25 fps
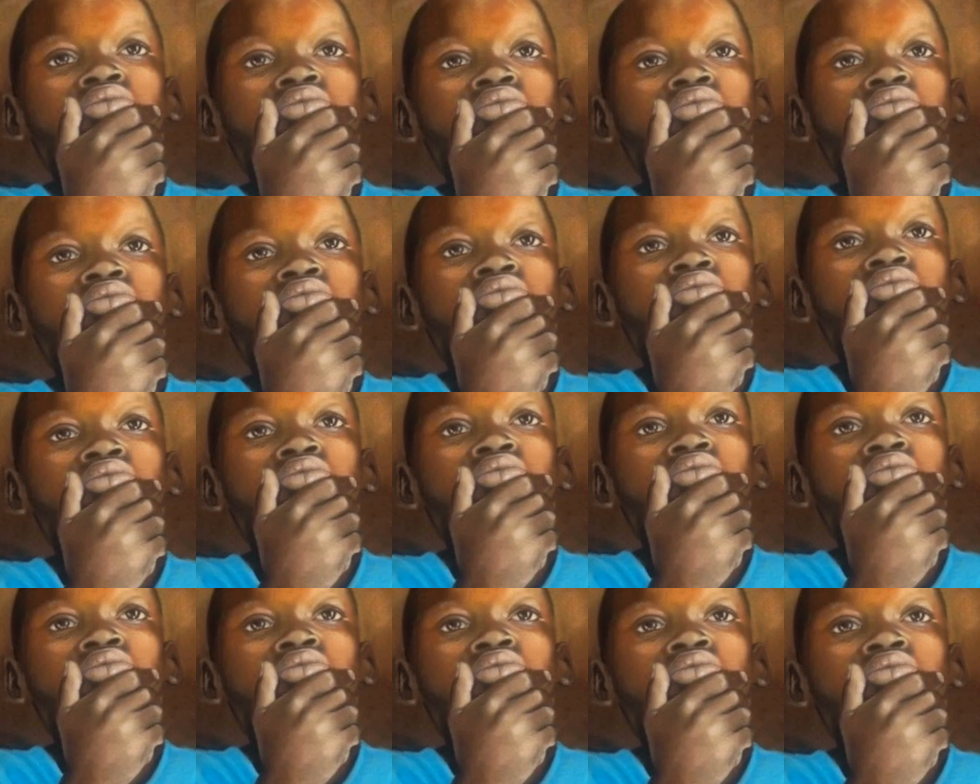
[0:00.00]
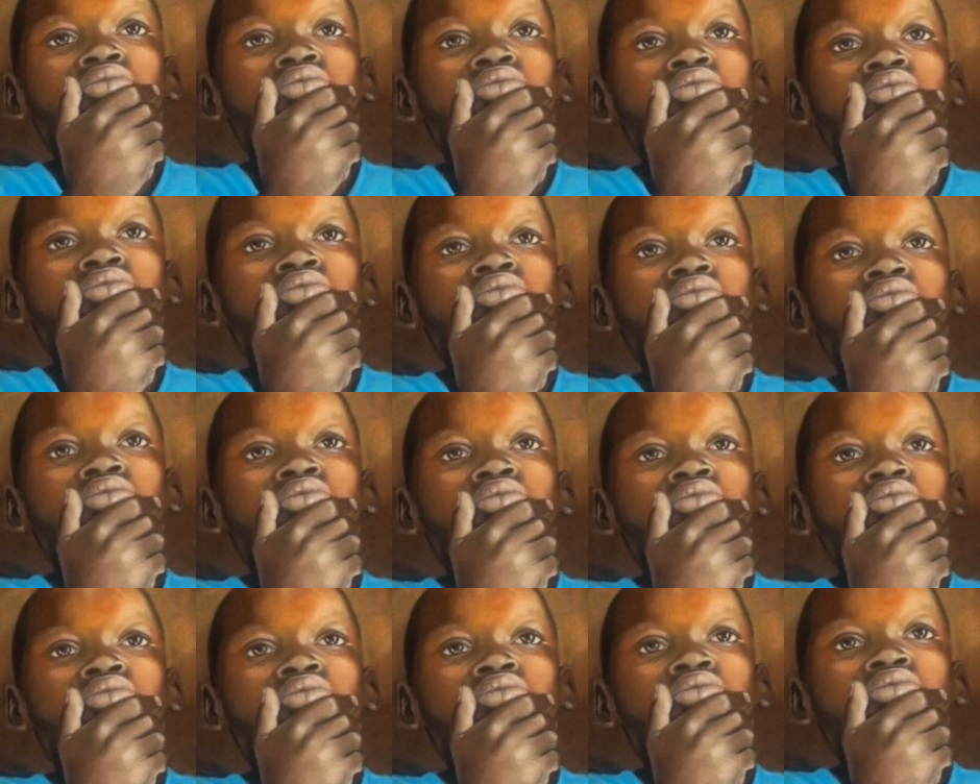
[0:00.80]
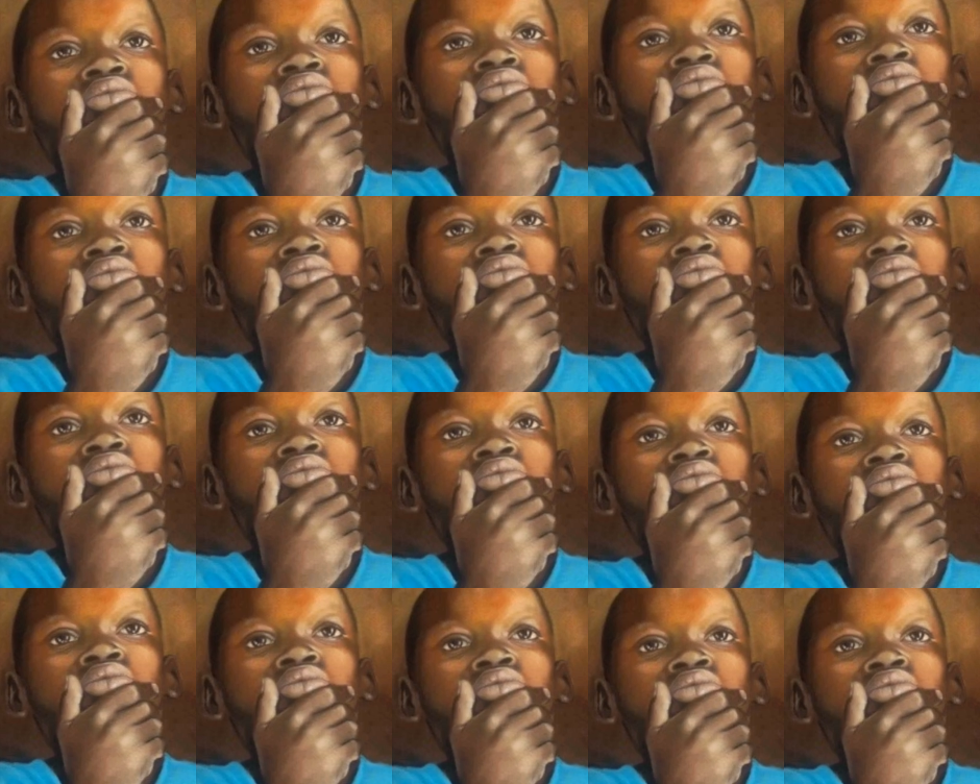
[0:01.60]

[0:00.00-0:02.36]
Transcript: my mother, paid the 2 apples